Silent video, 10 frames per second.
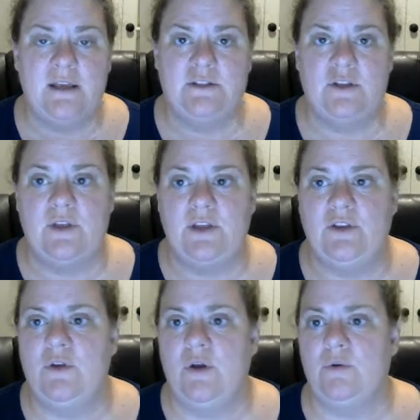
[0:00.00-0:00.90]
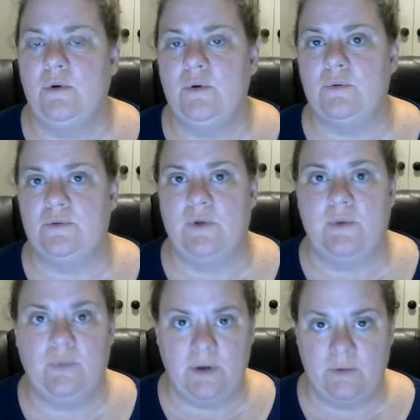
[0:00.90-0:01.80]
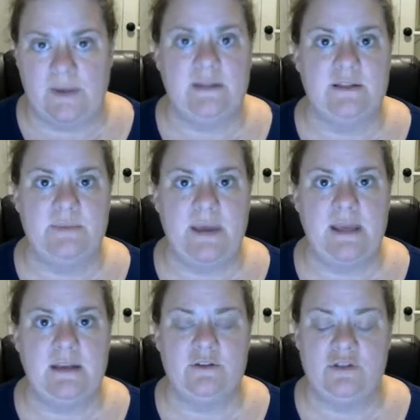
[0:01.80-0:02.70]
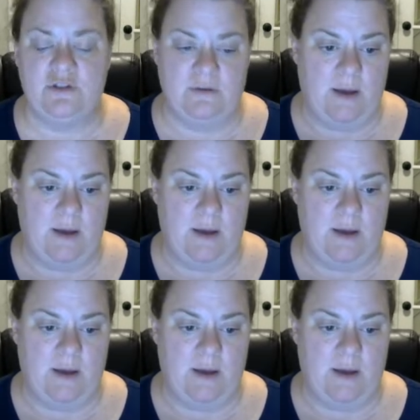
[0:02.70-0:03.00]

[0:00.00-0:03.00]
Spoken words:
so that you know, oh, do I want to read this page?